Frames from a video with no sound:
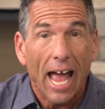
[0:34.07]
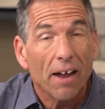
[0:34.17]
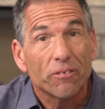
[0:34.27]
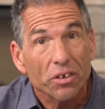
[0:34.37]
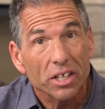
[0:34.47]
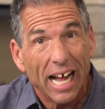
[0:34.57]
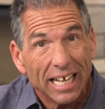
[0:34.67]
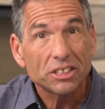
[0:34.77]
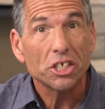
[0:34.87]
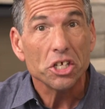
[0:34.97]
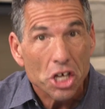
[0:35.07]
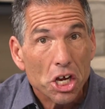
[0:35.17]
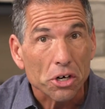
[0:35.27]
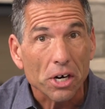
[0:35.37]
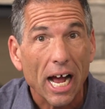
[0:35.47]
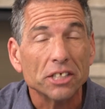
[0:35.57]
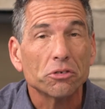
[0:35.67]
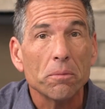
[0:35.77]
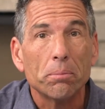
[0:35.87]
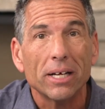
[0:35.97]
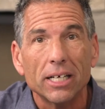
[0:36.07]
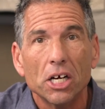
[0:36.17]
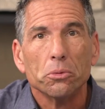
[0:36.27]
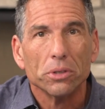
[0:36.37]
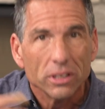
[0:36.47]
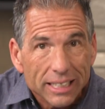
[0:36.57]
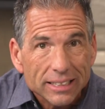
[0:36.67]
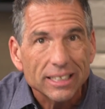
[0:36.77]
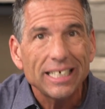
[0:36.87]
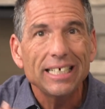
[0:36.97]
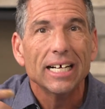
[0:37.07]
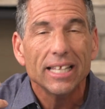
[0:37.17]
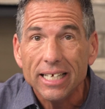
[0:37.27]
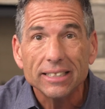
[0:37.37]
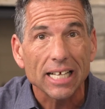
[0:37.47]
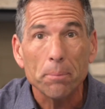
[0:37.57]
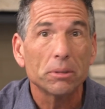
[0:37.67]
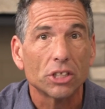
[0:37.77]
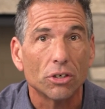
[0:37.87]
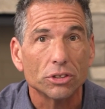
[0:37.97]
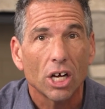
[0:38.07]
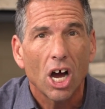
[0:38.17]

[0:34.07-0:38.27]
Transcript: And for the last year, as we've been releasing these episodes,